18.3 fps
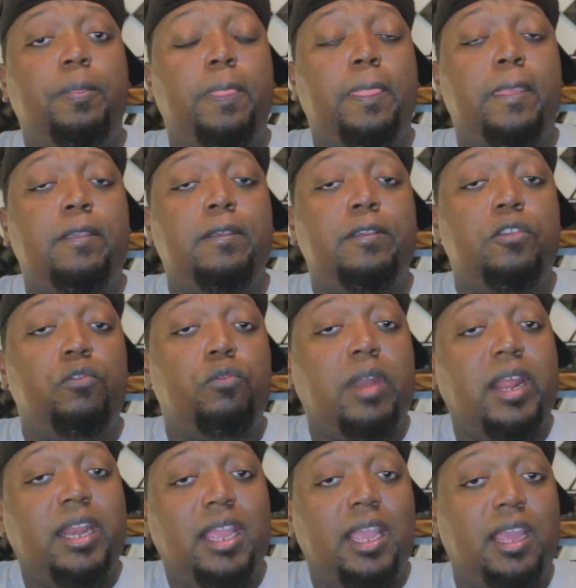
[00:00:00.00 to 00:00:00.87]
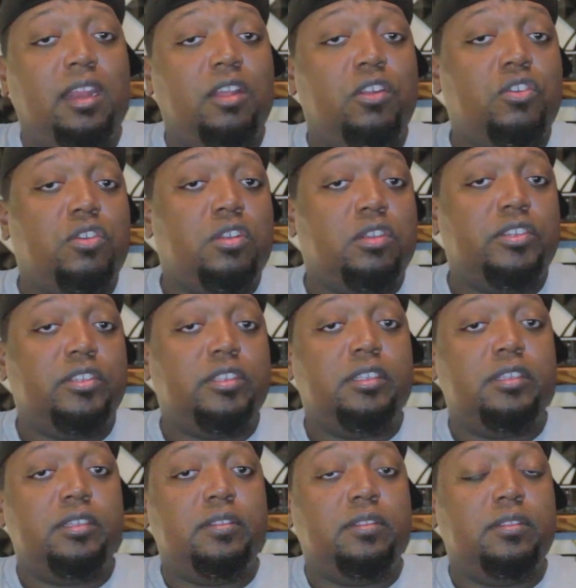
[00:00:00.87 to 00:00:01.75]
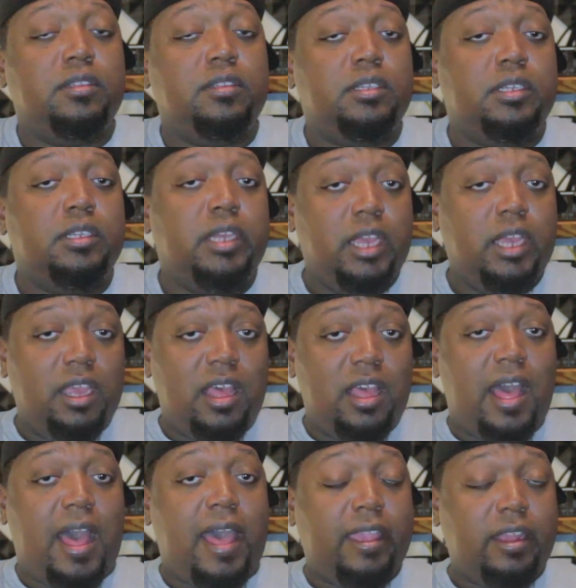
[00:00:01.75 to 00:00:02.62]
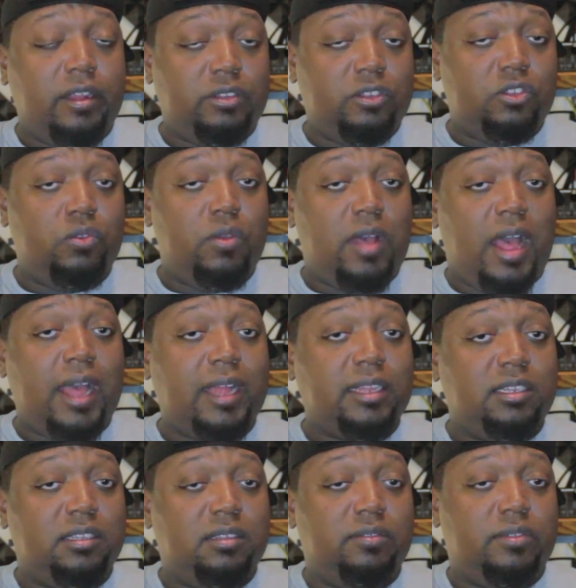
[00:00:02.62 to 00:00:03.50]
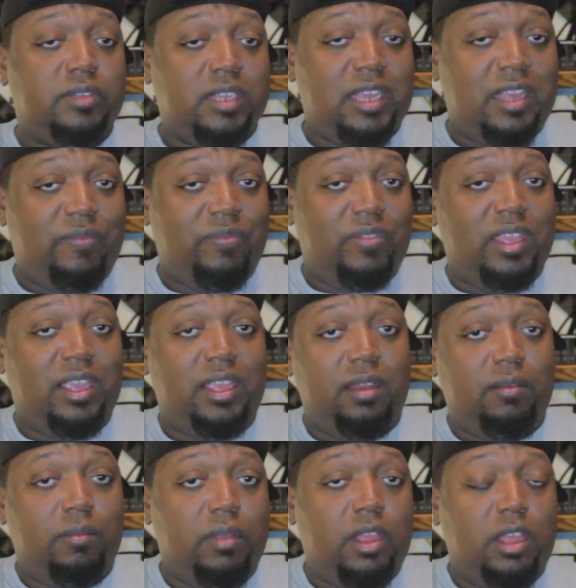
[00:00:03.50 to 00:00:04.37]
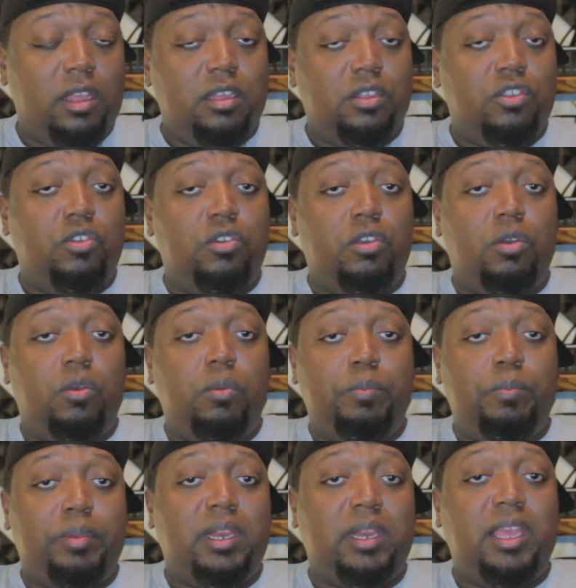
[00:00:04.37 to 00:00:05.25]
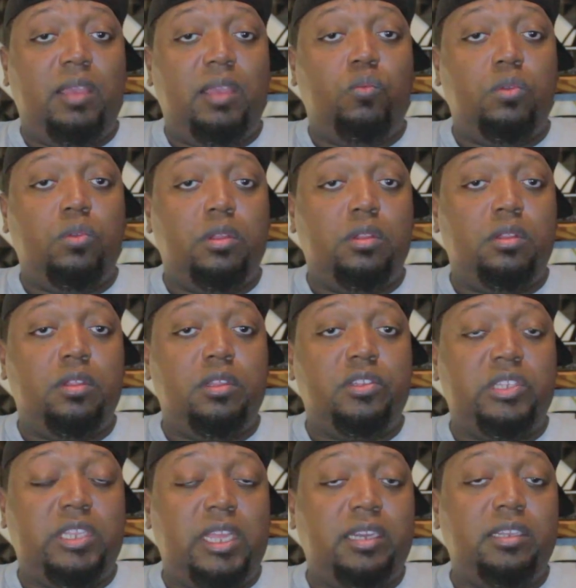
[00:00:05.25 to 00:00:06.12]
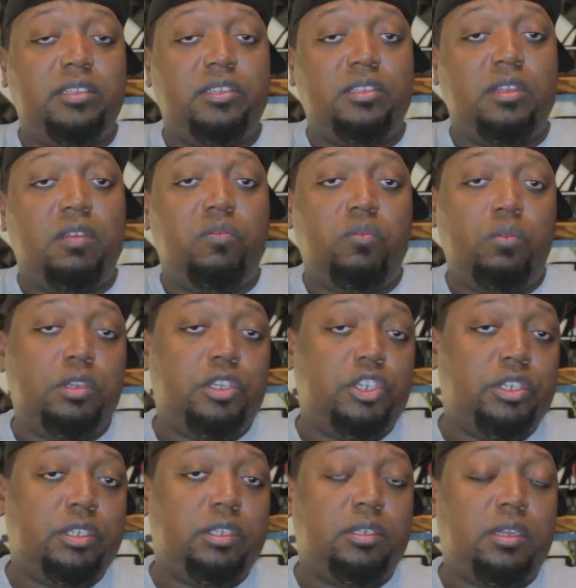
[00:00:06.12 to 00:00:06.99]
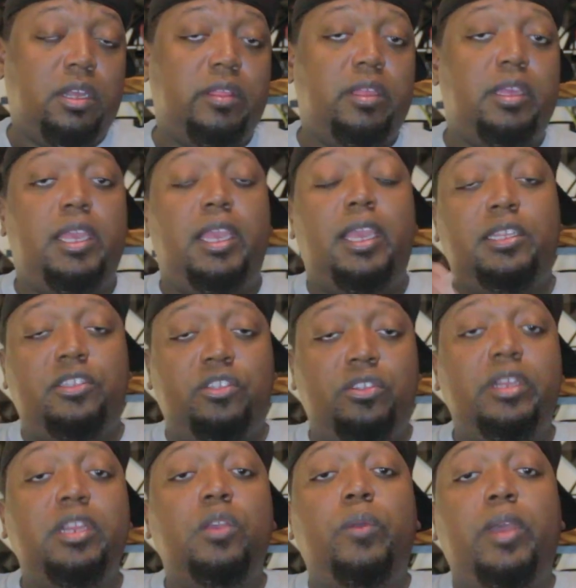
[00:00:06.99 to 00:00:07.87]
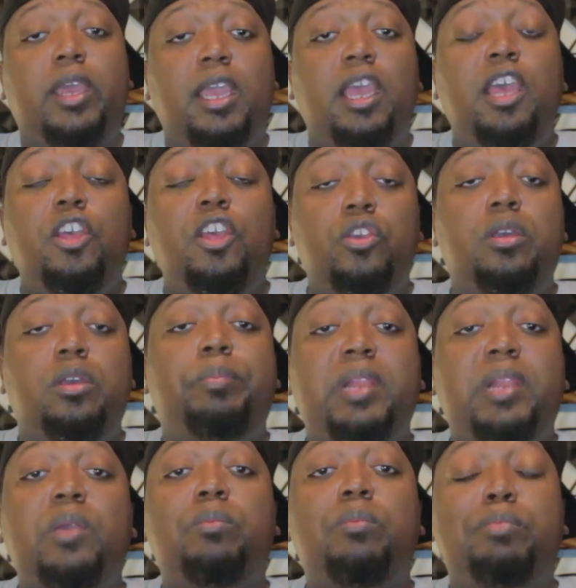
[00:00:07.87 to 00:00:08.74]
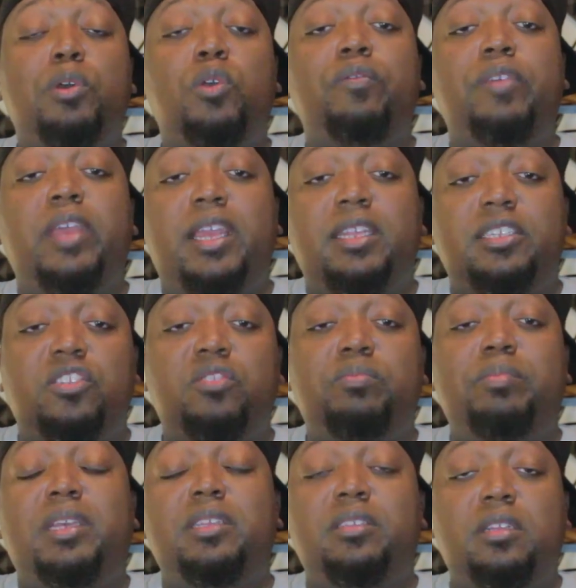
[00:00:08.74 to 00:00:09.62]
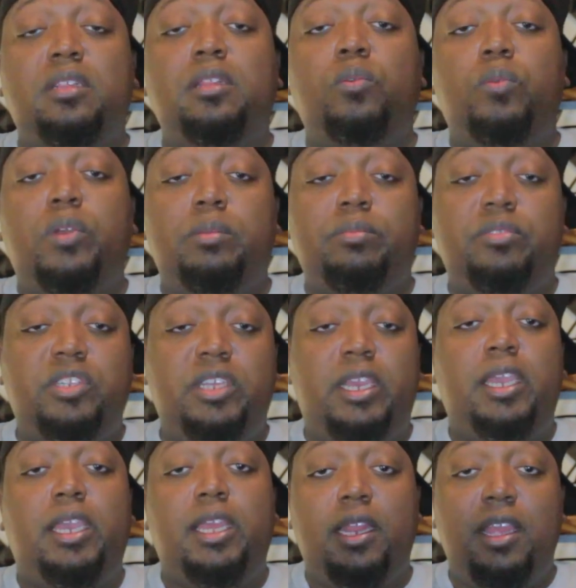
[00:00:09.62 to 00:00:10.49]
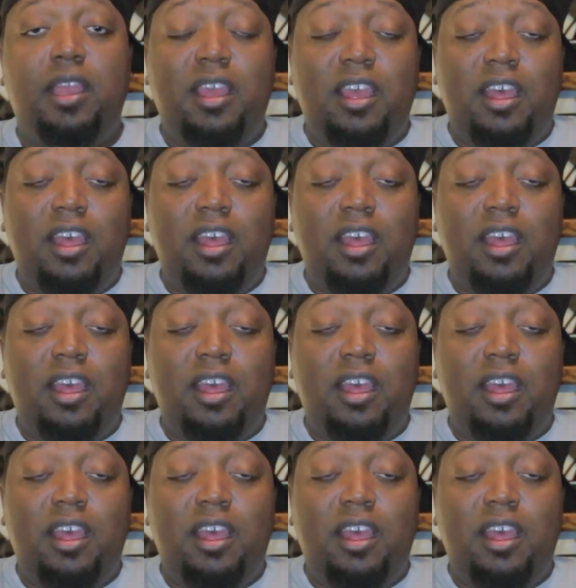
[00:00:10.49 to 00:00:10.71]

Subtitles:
your right hand across the higher 2 octaves, and then play with the steady stuff with your other hand. So anyway, you can play with both hands is basically what I'm saying.